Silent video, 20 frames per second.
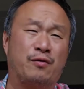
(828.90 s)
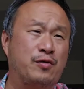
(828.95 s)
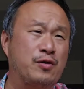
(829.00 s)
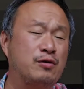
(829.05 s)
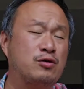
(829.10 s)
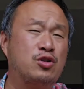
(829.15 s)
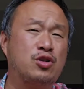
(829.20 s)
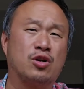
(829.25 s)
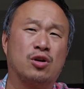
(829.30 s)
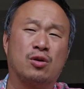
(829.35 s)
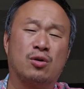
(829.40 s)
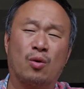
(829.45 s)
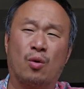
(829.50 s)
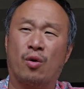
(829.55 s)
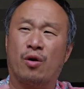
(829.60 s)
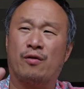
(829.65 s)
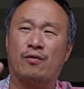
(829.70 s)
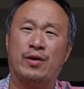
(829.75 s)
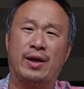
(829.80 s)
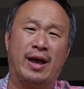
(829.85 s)
future,
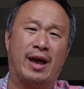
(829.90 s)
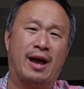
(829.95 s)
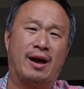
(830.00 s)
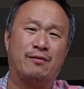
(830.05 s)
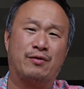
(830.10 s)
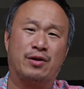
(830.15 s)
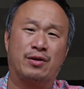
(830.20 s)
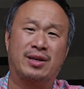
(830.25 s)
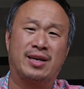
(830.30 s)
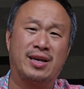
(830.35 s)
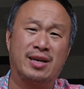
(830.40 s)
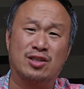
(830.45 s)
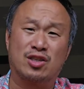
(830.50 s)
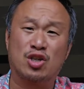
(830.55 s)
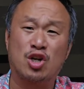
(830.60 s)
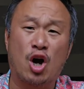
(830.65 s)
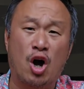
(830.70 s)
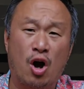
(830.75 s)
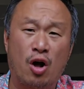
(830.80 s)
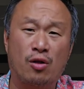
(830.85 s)
or if they have their kids
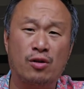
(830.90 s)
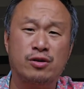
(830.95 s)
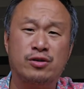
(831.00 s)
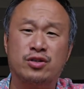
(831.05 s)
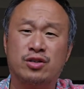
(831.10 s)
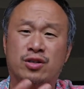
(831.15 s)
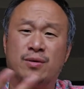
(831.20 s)
college,